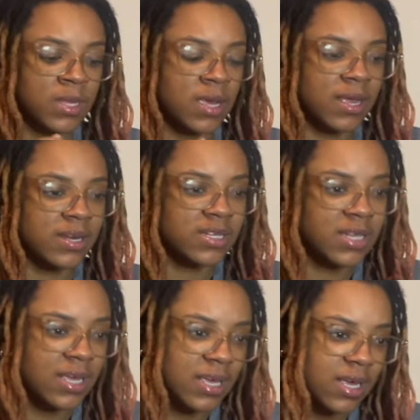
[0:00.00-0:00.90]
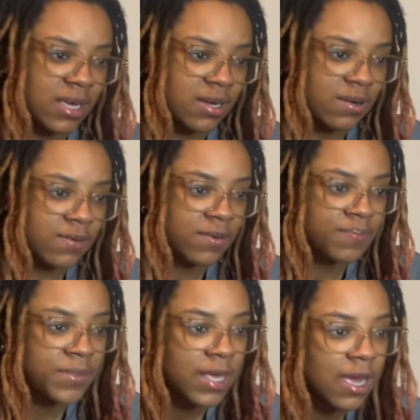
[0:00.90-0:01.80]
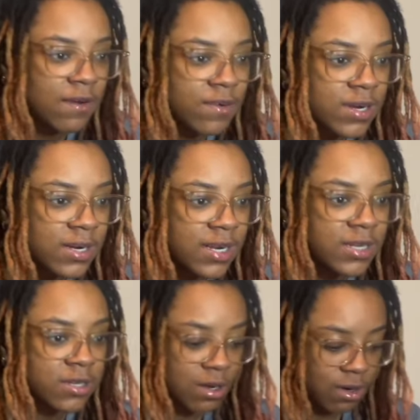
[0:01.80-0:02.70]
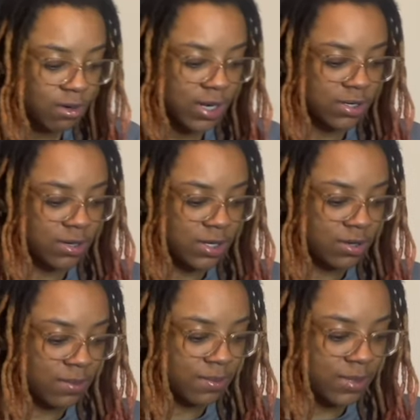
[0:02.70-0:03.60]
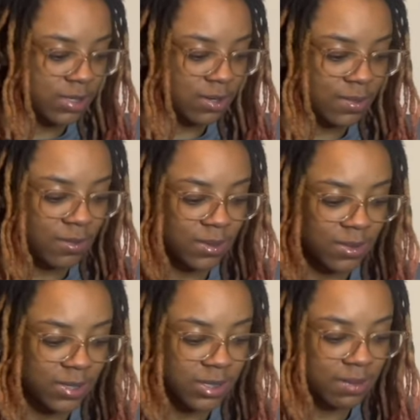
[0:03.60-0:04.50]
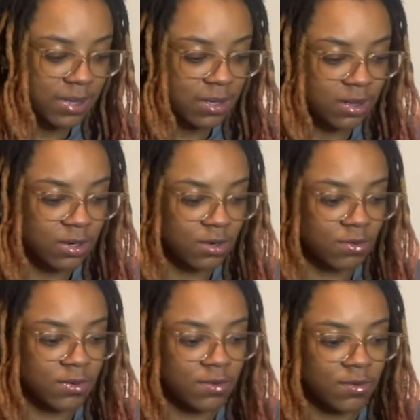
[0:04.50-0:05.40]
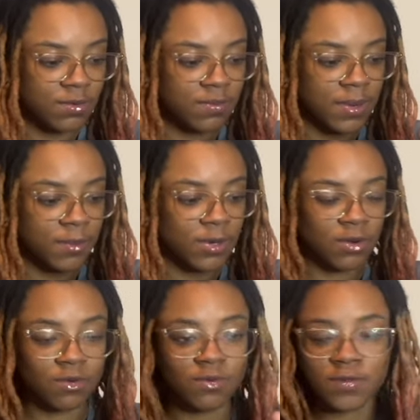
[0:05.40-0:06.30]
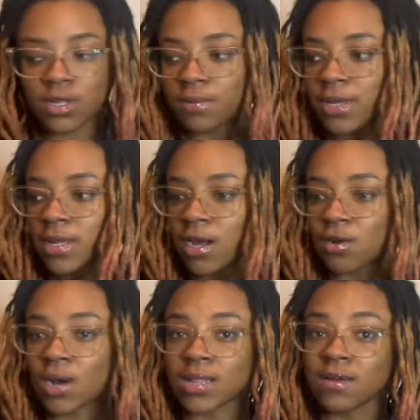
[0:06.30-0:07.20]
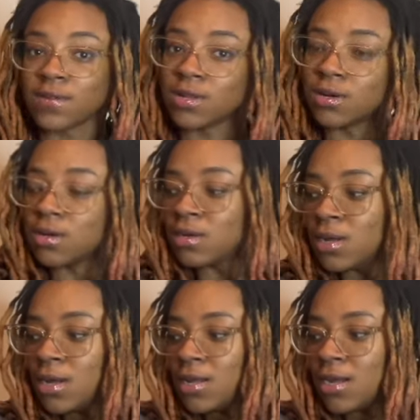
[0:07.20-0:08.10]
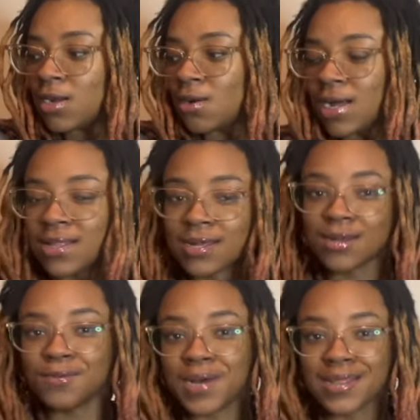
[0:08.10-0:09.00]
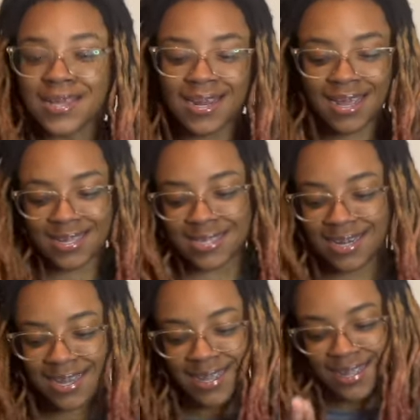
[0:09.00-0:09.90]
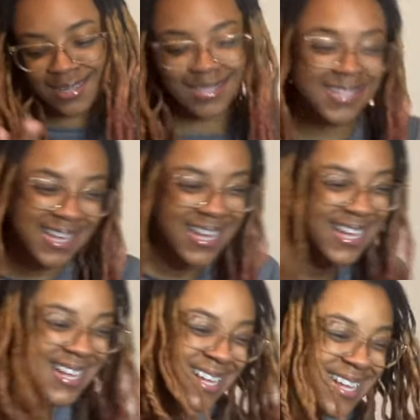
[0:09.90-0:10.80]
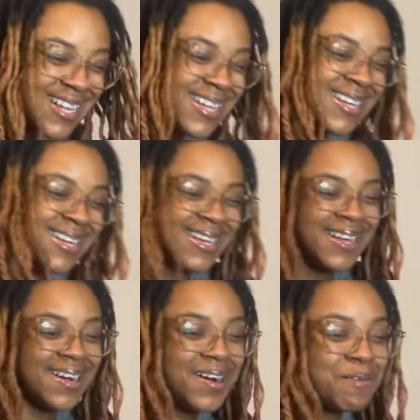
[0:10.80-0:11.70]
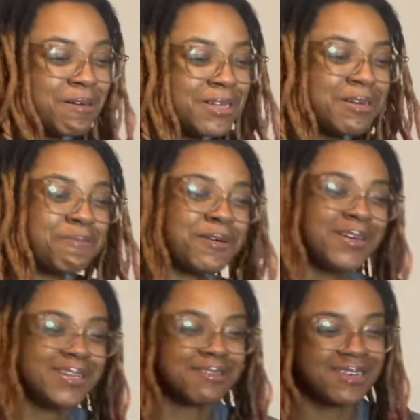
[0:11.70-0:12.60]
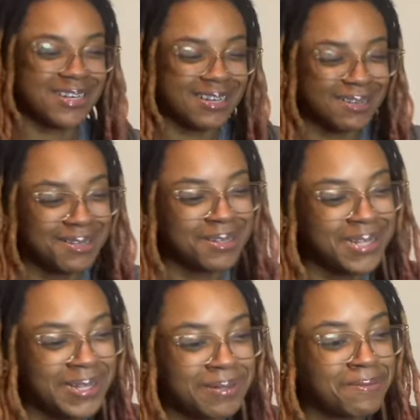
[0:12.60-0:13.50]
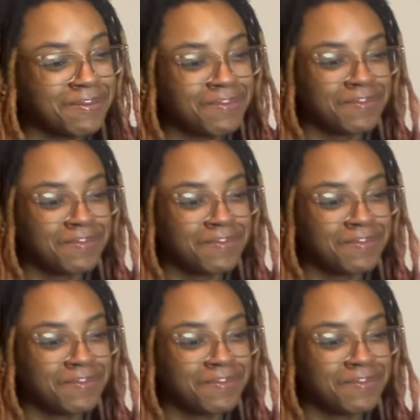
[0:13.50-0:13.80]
And it's a king of Africa dance hall. Okay, so this gonna be one of the ones to get me in a little groove. Maybe want to groove a little bit. Y'all know I love to do my little dancey dance. Alright, we're gonna jump on into it then.